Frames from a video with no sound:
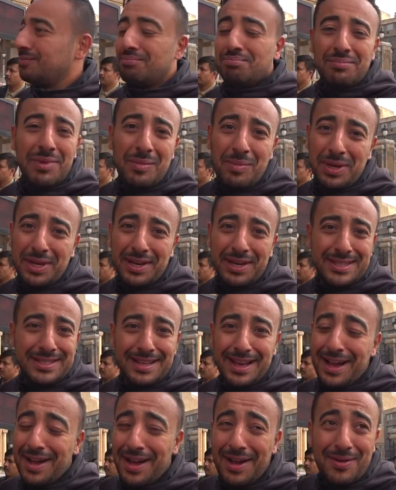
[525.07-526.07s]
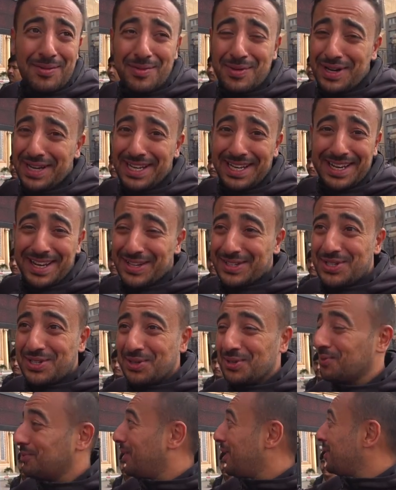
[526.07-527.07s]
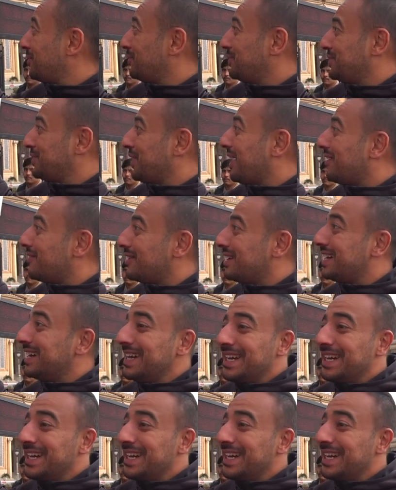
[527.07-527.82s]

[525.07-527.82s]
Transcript: Maybe it is. I'm really not sure. Why would you have a